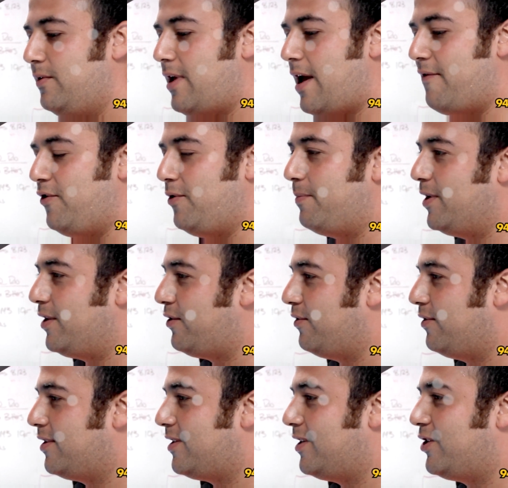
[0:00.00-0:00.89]
Have you been
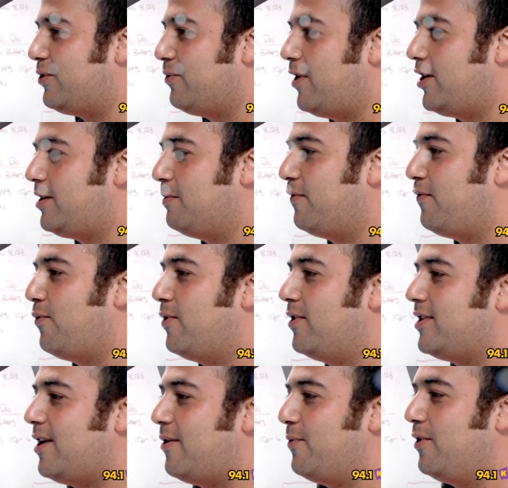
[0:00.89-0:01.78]
through this situation
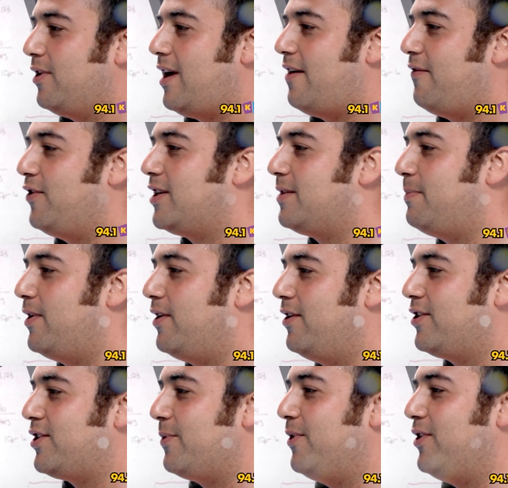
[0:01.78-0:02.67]
before? Is that a real life
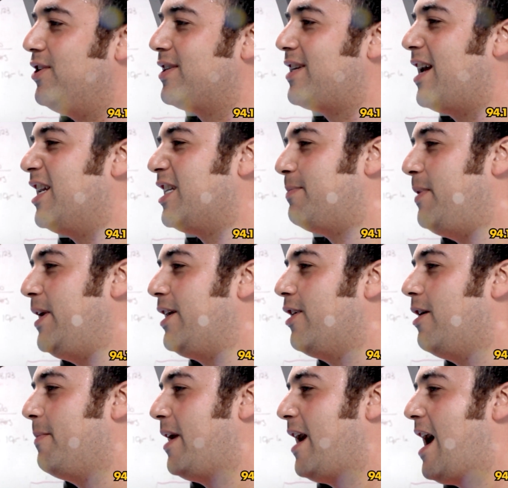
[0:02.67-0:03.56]
experience, or are we just kind of
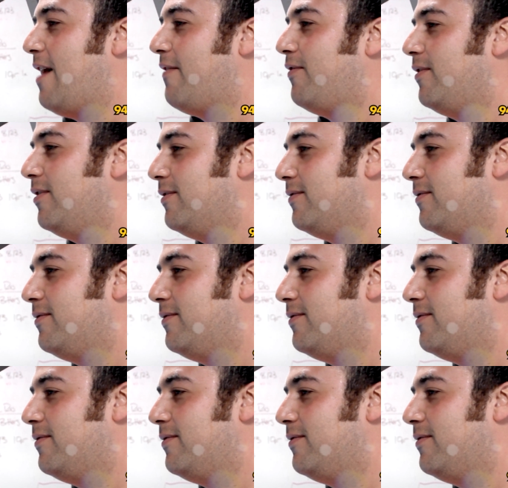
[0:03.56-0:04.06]
speaking on behalf of...